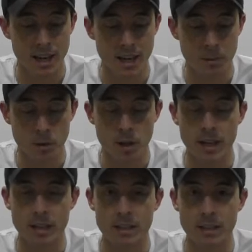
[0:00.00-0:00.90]
And I'm
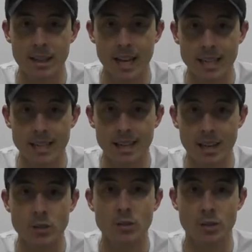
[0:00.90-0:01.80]
like, lady,
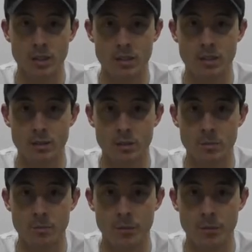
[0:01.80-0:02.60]
are you serious?